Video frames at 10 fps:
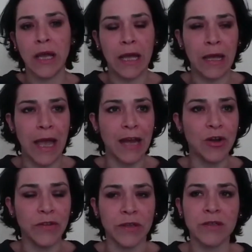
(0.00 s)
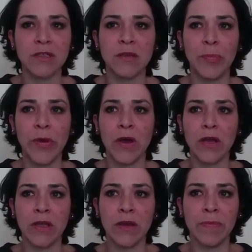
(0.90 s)
and others.
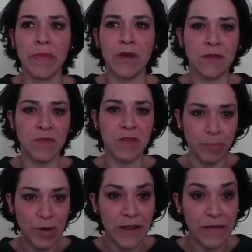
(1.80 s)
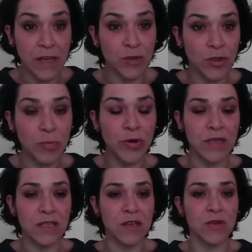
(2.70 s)
But the brilliant thing of the book
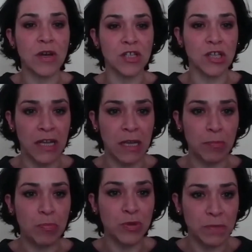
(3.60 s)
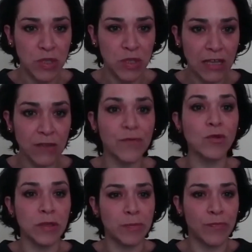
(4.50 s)
is you actually put them together
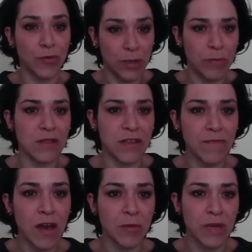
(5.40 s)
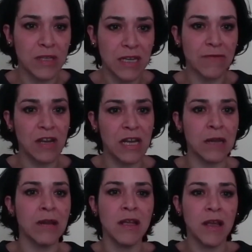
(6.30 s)
for the built environment in a
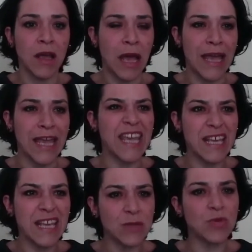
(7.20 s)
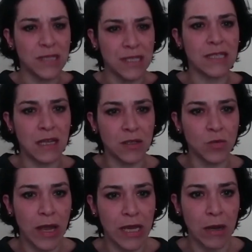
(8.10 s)
very easy to understand
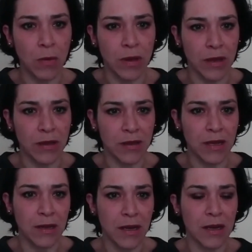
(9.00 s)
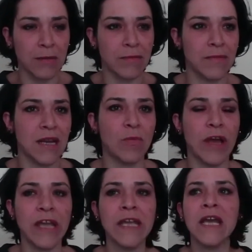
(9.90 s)
way, in a
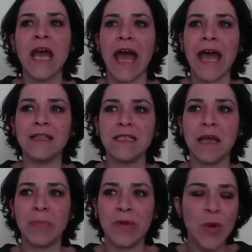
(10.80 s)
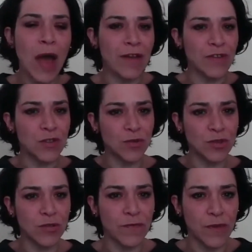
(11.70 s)
way. And but you have a
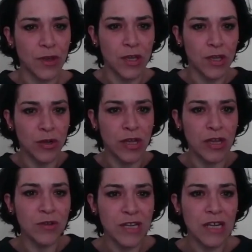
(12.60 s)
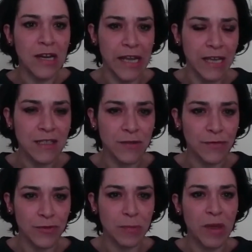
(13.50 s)
sort of ingredient list
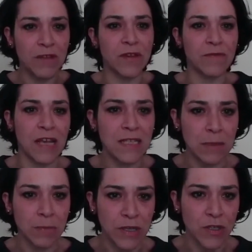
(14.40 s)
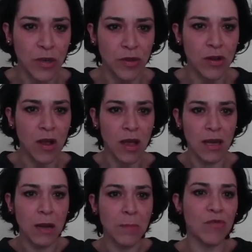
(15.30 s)
for the perfect recipe. So there are
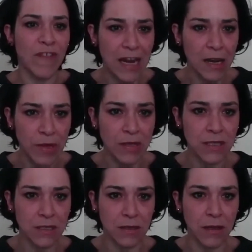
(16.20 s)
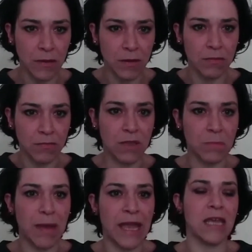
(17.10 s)
a number of elements
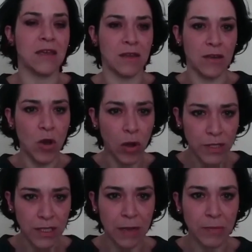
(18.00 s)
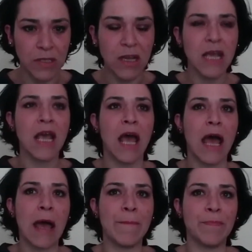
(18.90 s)
that make the concept.
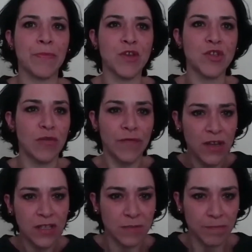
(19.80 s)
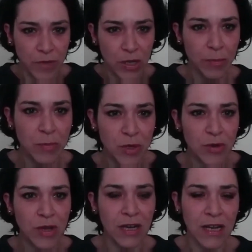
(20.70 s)
So first, maybe
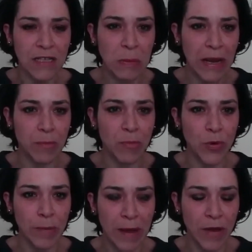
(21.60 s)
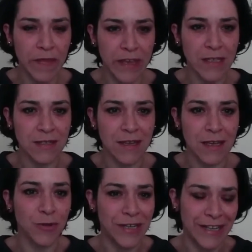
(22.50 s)
you can explain more about these
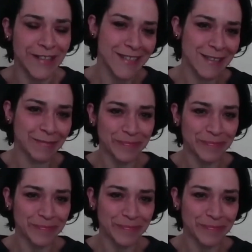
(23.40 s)
ingredients.